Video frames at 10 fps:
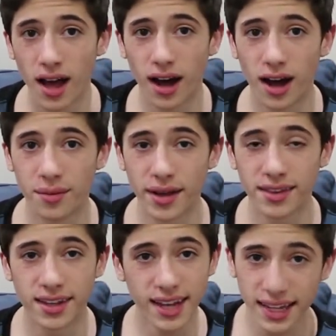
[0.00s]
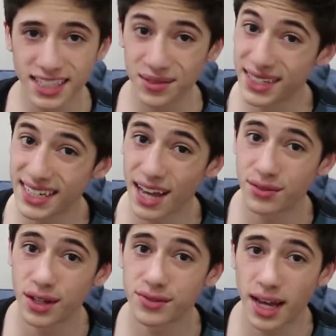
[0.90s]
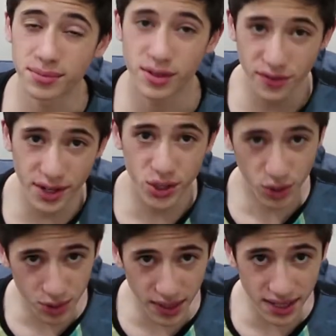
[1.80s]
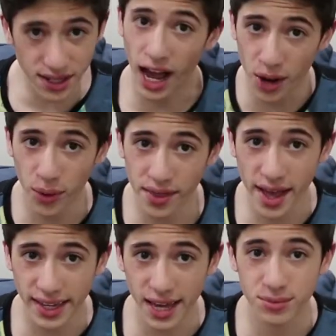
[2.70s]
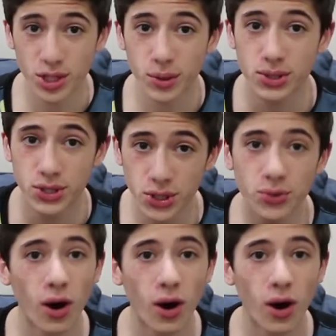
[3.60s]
and the next game we didn't have enough time to finish, which means I won that game, so we're 2-0.